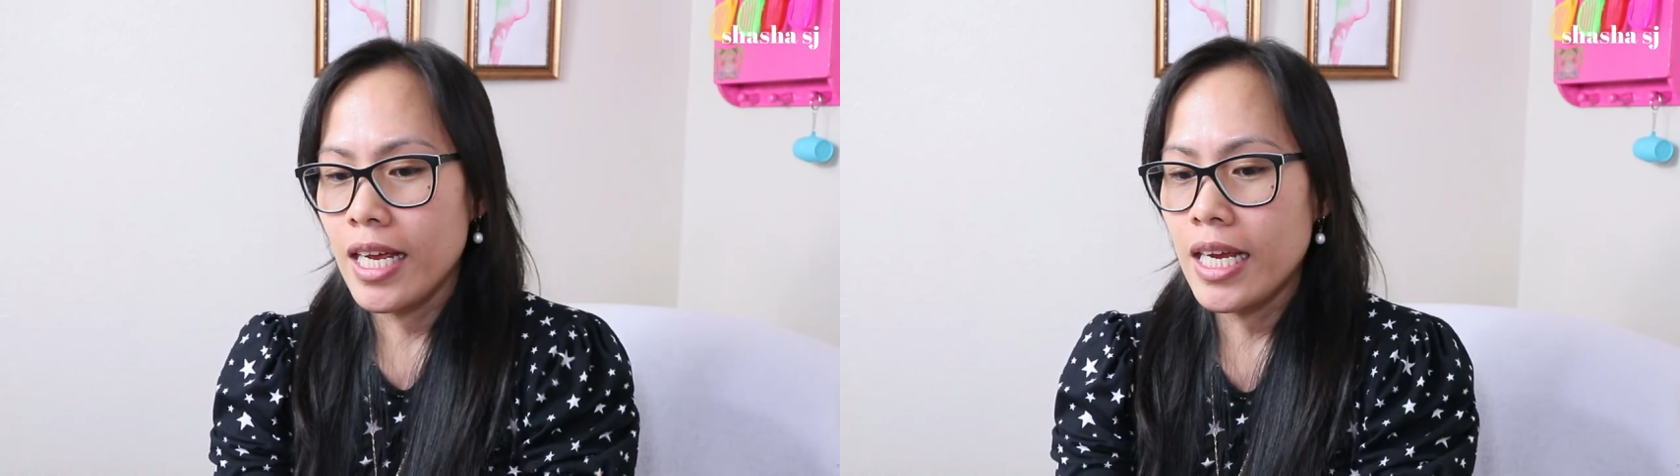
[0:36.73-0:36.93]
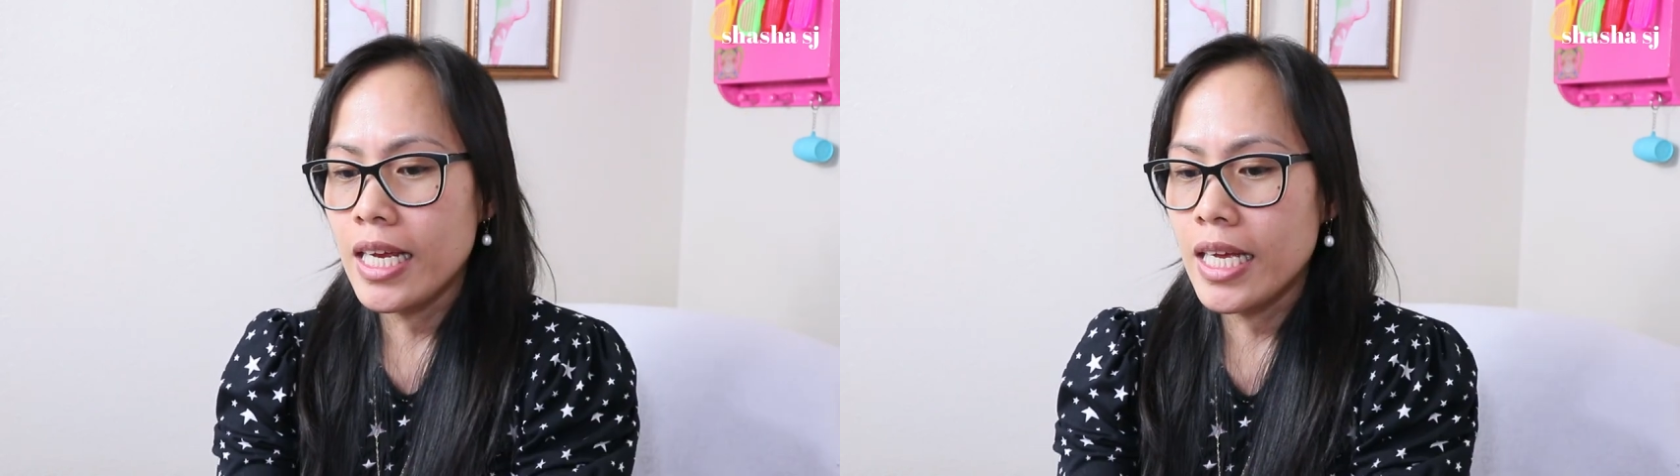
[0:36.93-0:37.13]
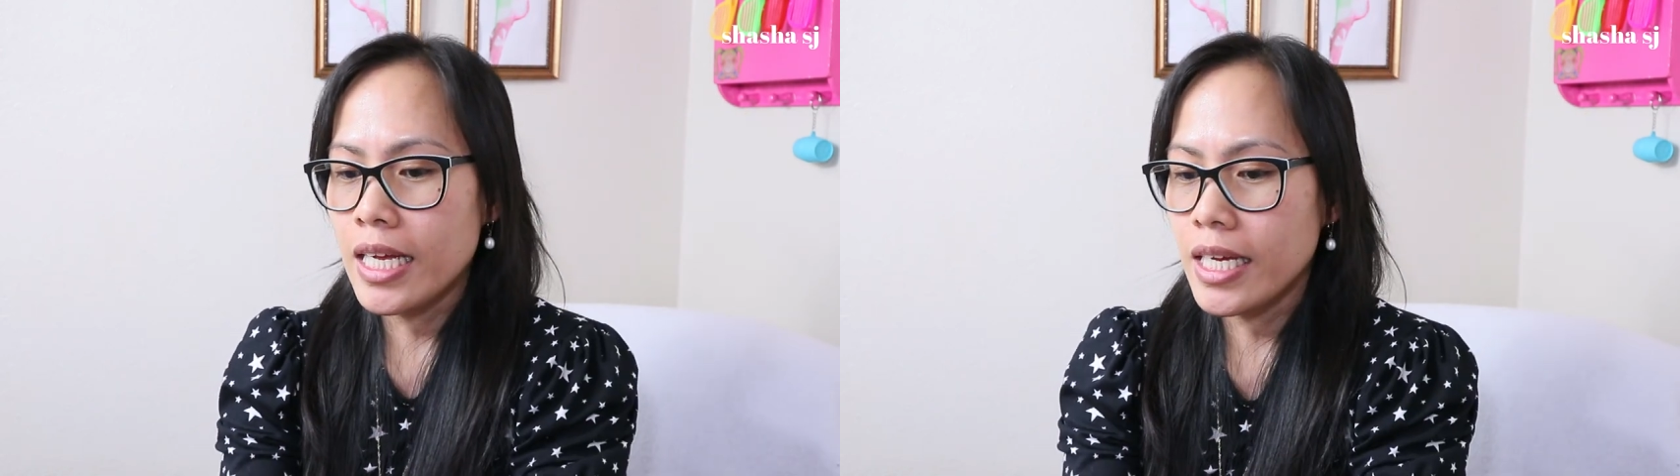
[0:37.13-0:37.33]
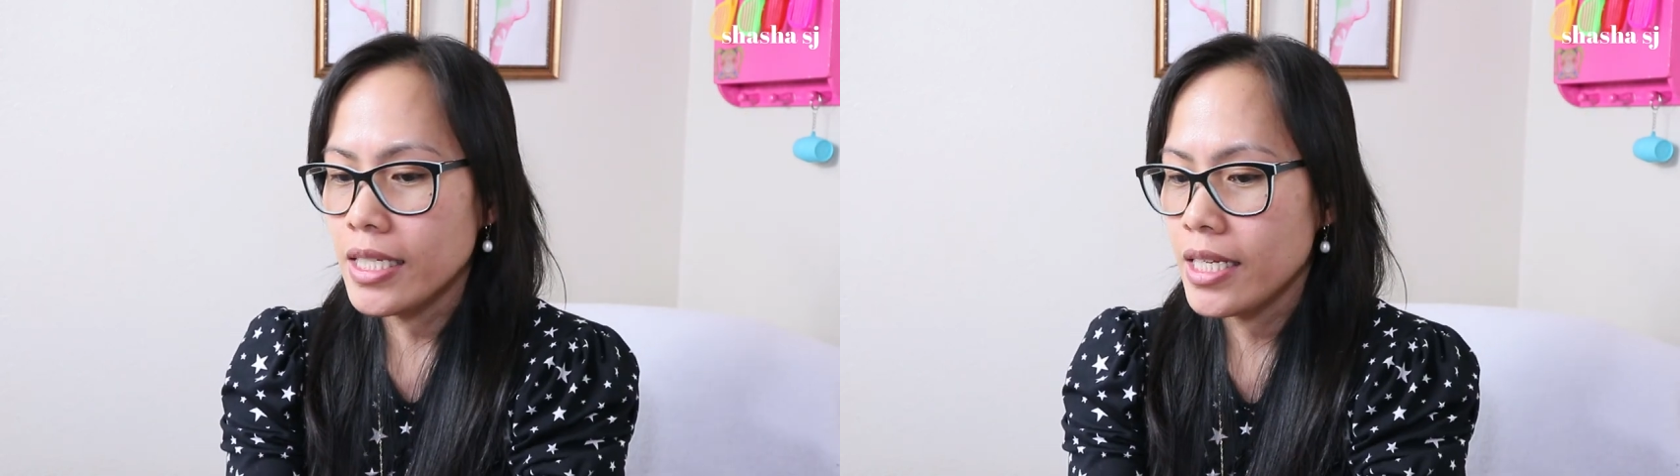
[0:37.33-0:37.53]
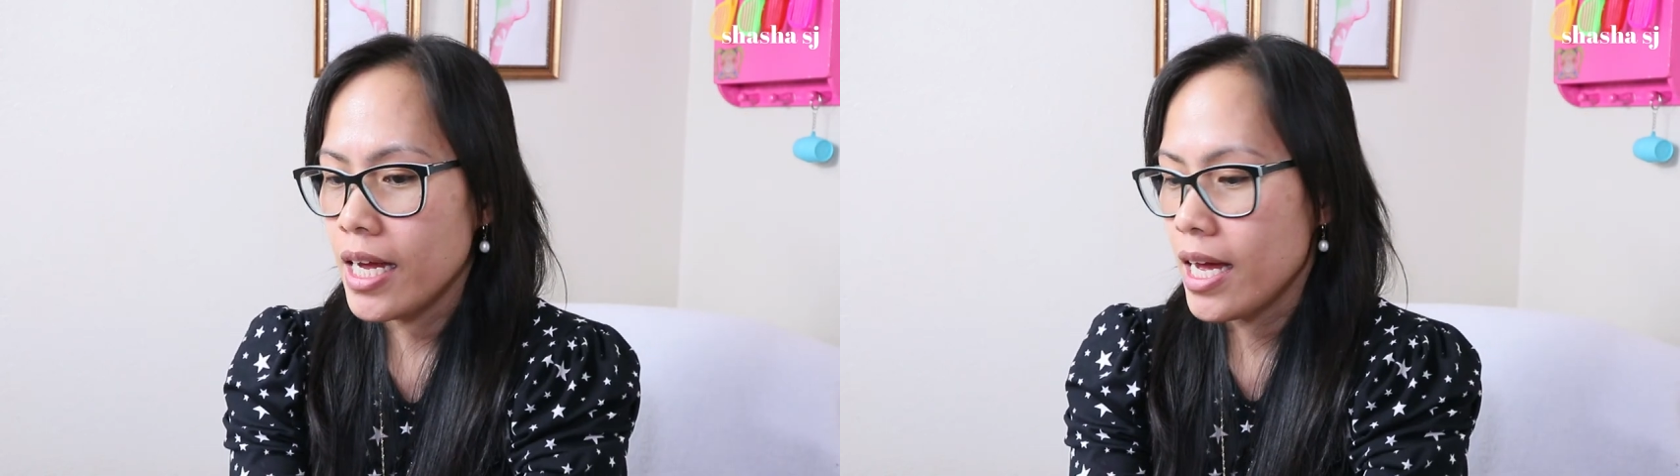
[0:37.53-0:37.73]

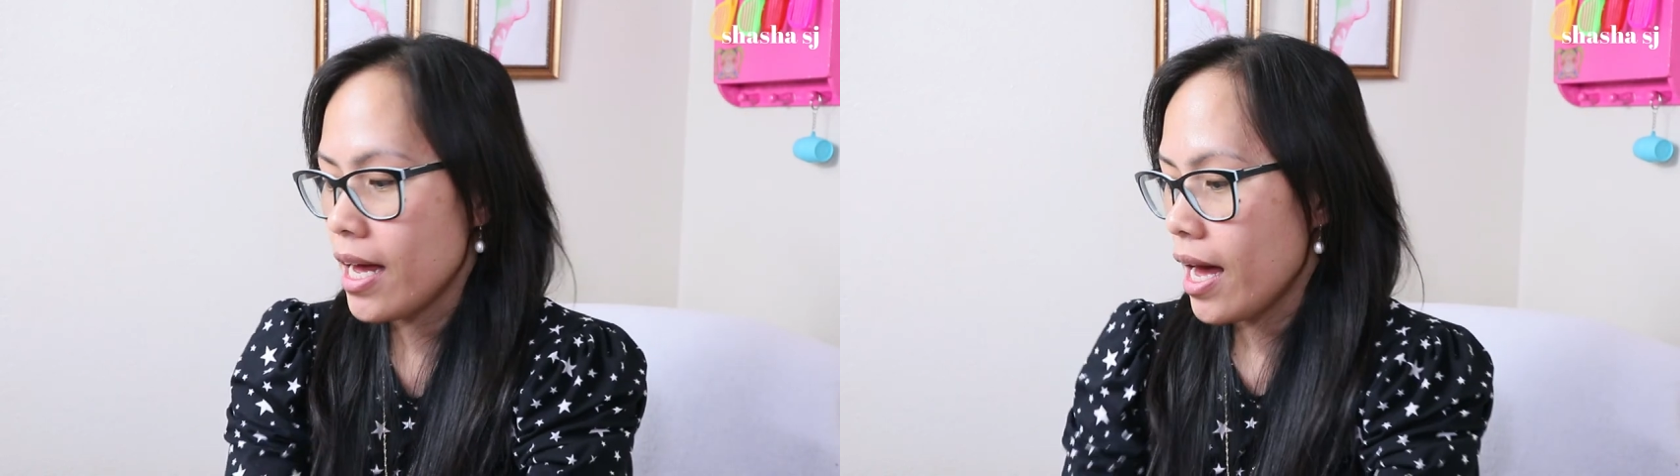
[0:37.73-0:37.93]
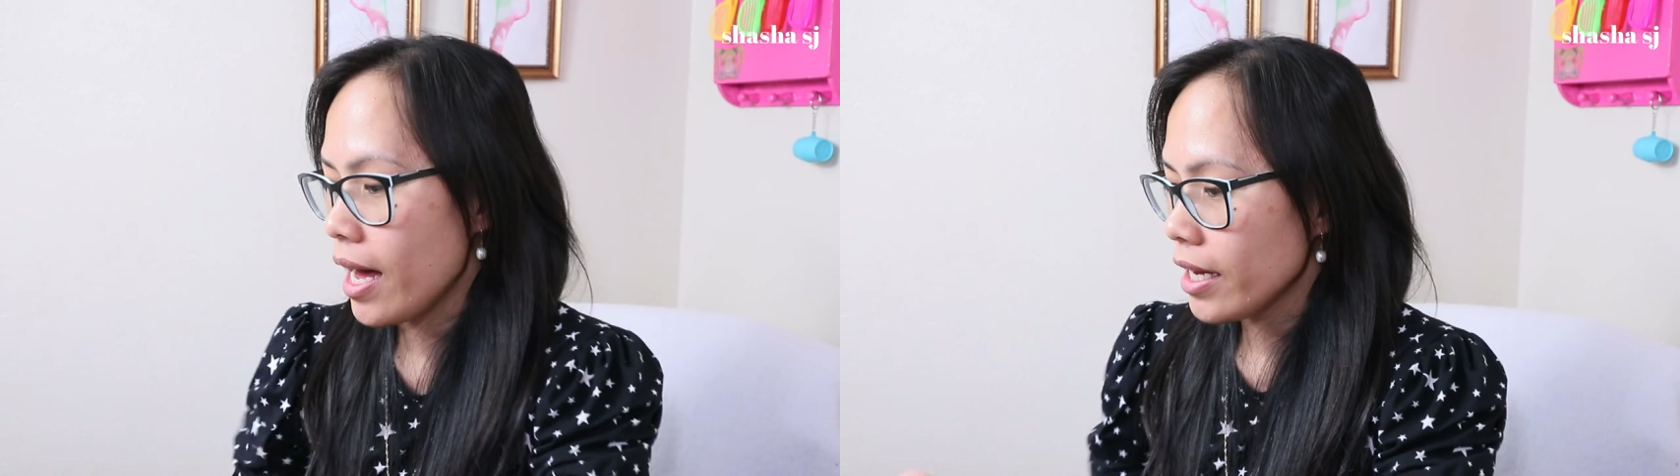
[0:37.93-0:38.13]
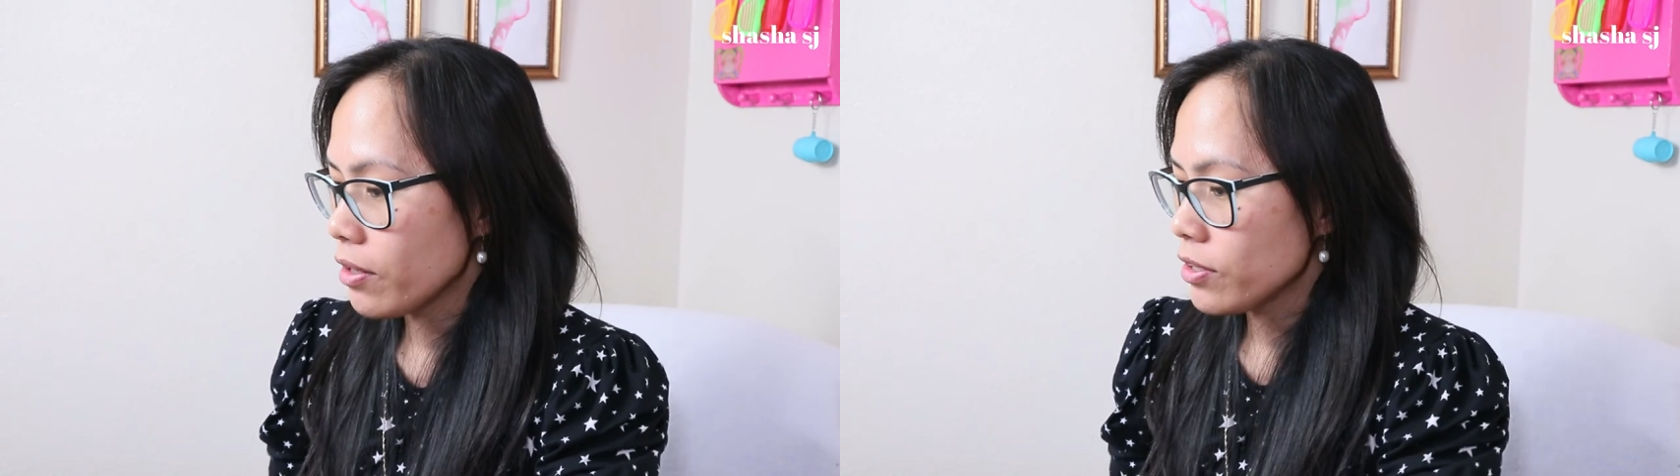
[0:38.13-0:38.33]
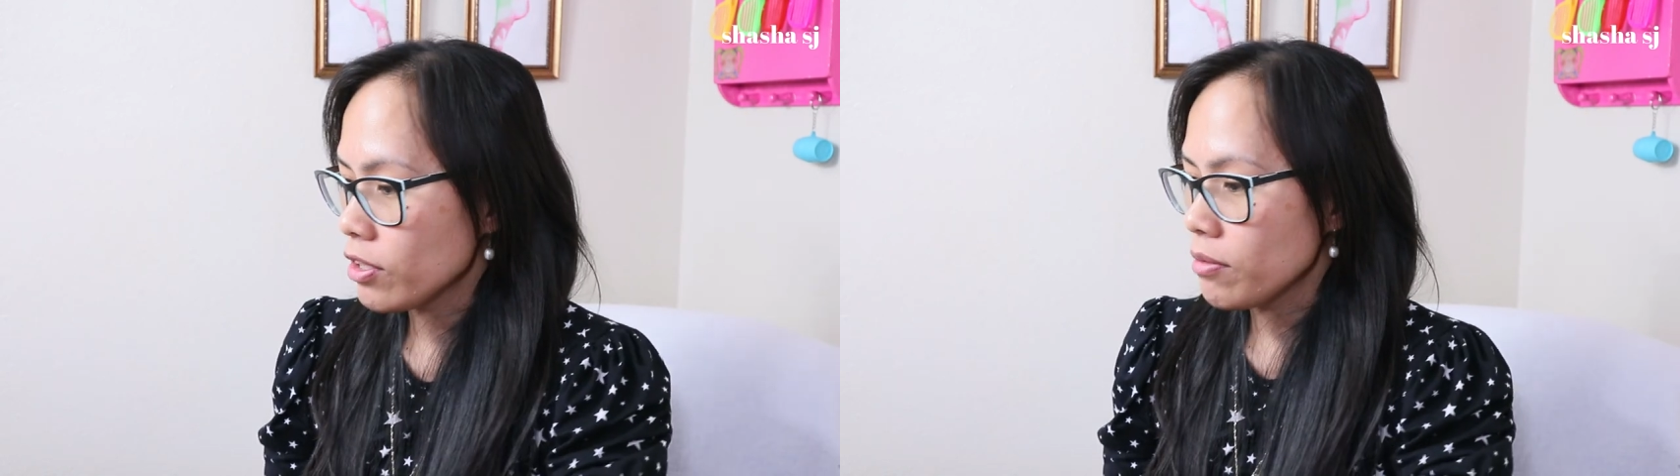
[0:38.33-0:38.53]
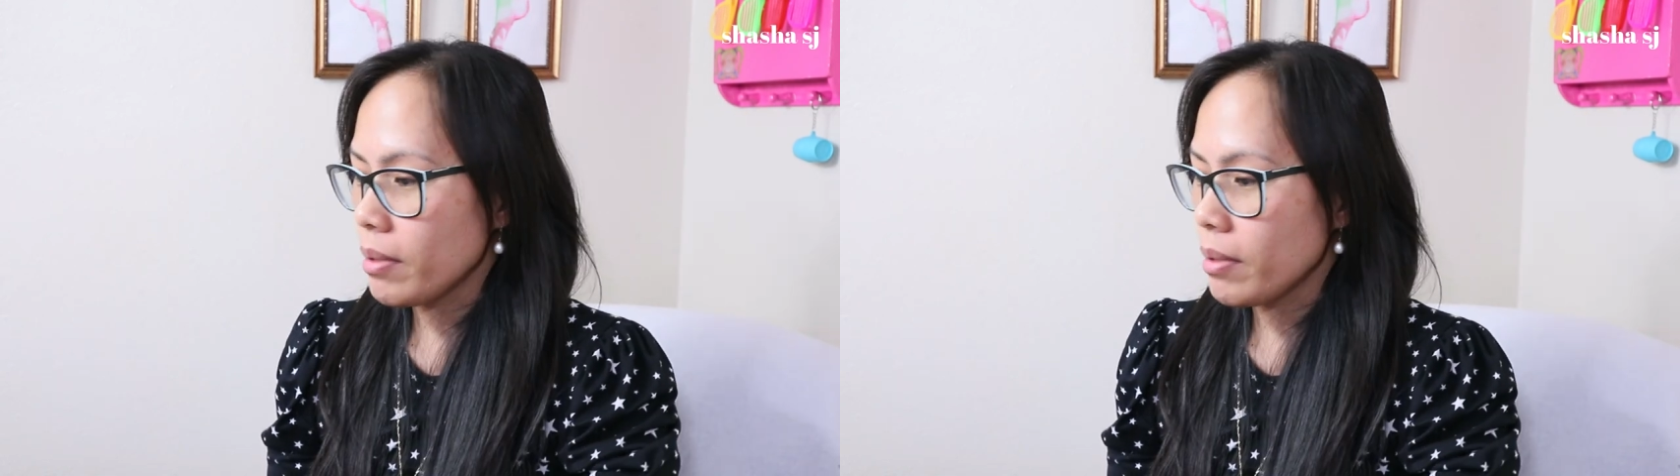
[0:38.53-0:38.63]
And I also